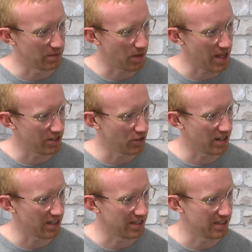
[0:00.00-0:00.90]
do you plan?
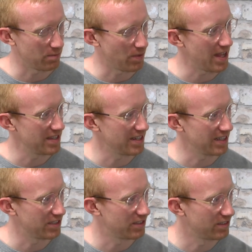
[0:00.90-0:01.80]
So is there plans there
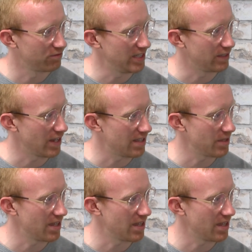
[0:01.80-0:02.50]
to redevelop